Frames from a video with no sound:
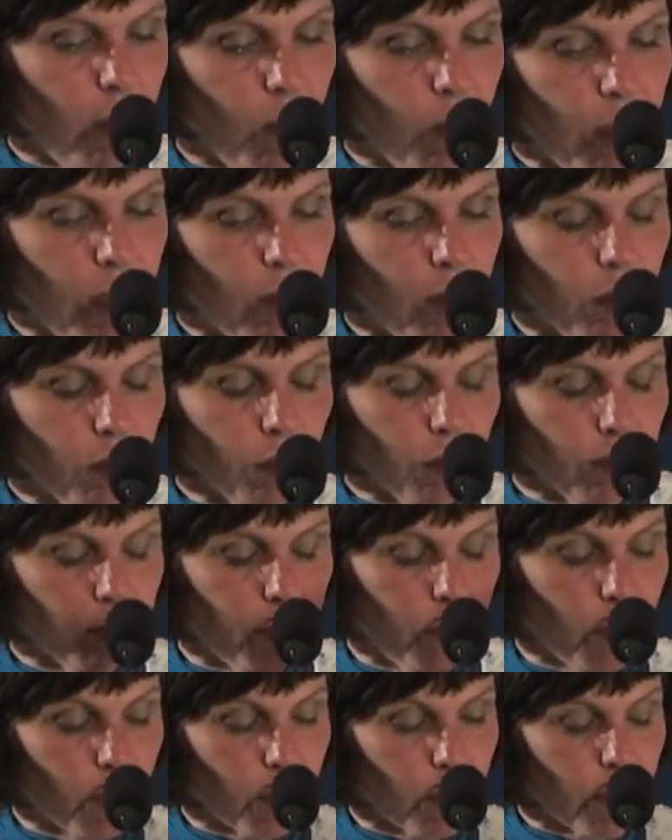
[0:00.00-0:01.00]
we are also
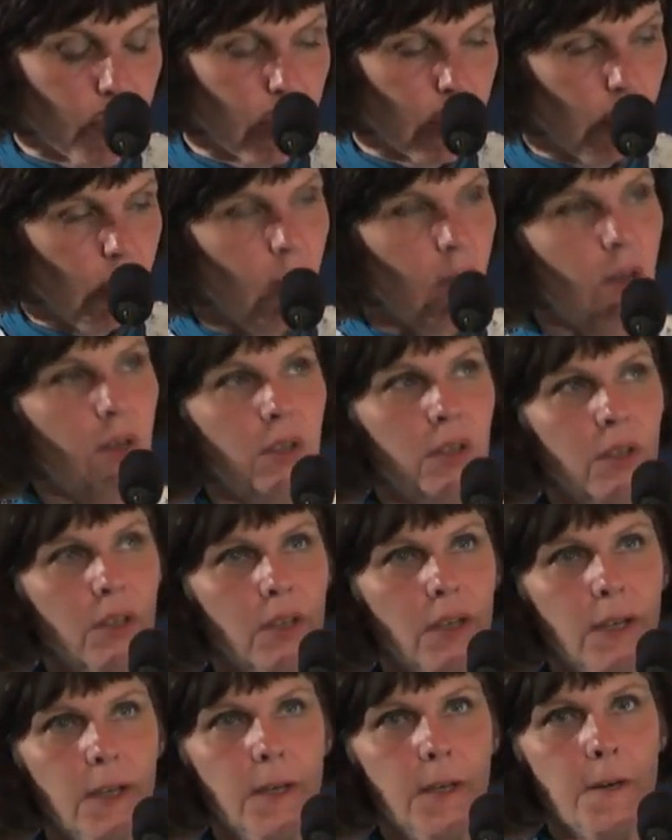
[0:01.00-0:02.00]
focusing
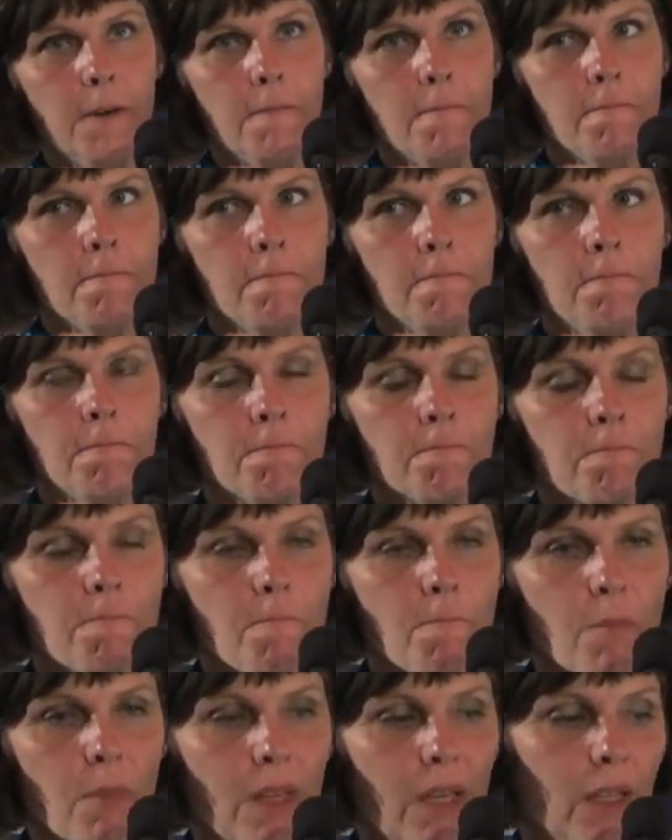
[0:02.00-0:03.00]
on,